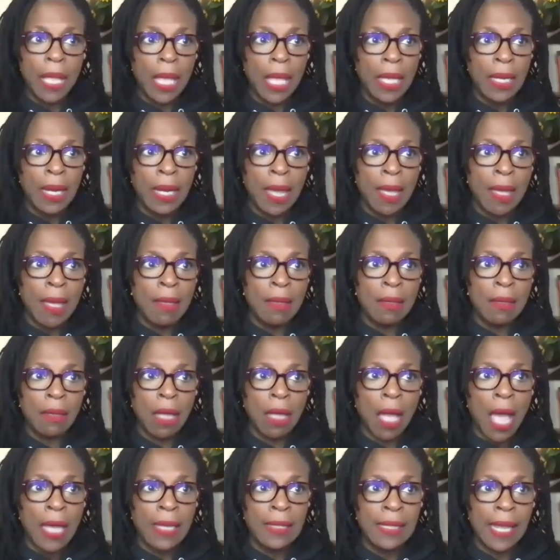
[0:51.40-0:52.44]
in a
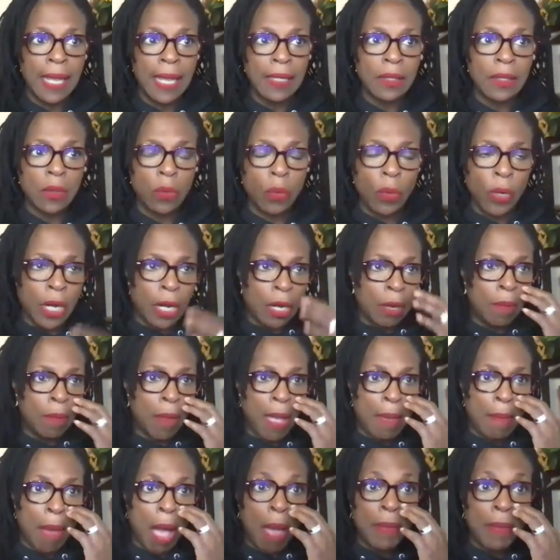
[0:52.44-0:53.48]
context where my
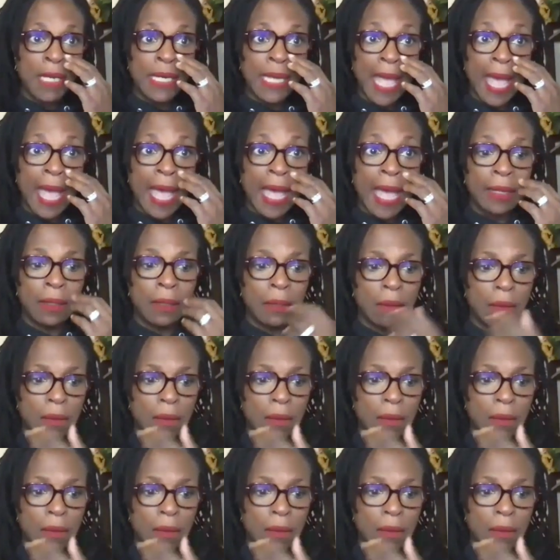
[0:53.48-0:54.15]
mom and dad,